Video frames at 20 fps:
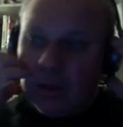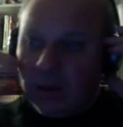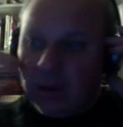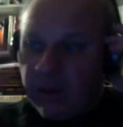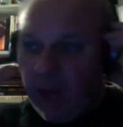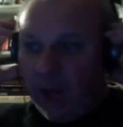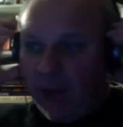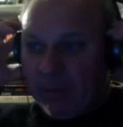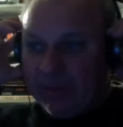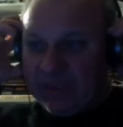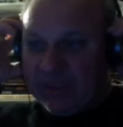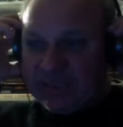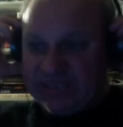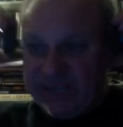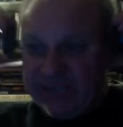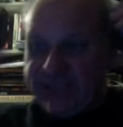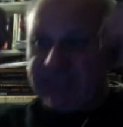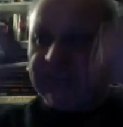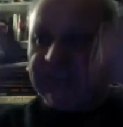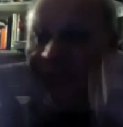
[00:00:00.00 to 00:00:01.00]
Call me
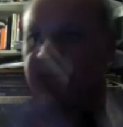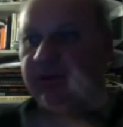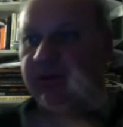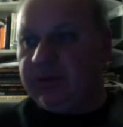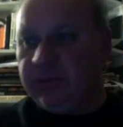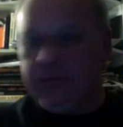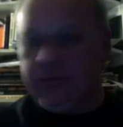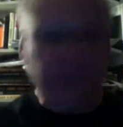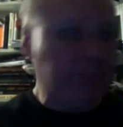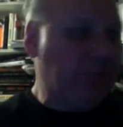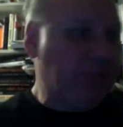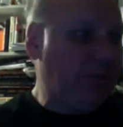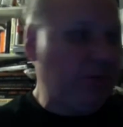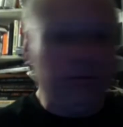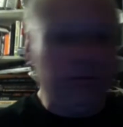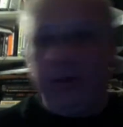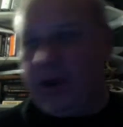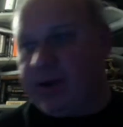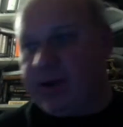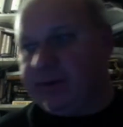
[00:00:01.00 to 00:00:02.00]
Dancing the Hoochie Coo
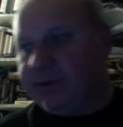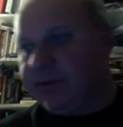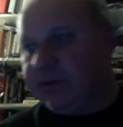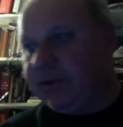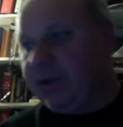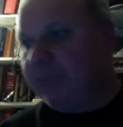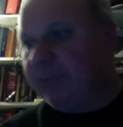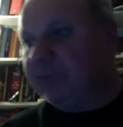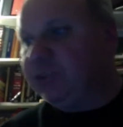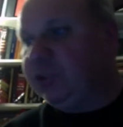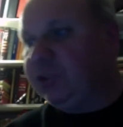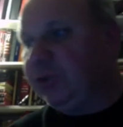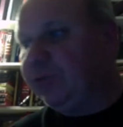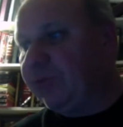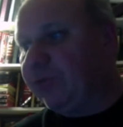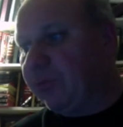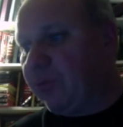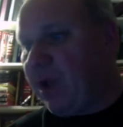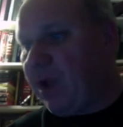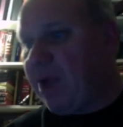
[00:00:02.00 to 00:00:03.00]
Gardener, coming to you
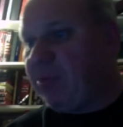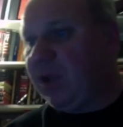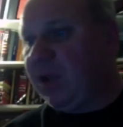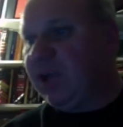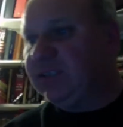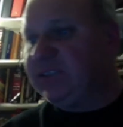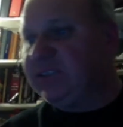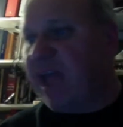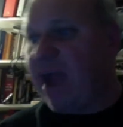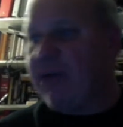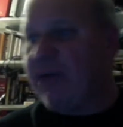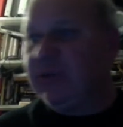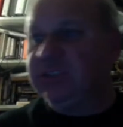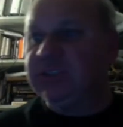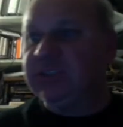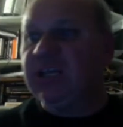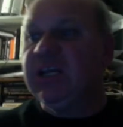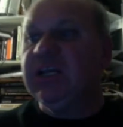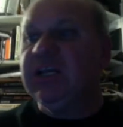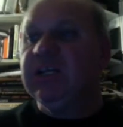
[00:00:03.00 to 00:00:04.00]
from Ramble on
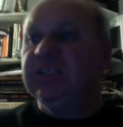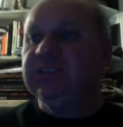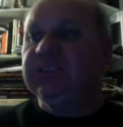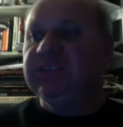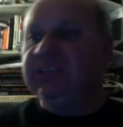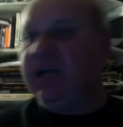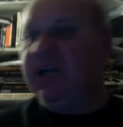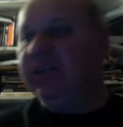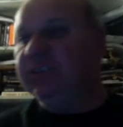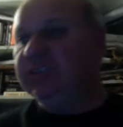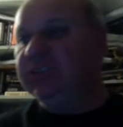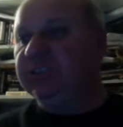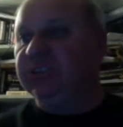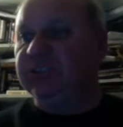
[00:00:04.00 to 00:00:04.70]
Towers Dungeon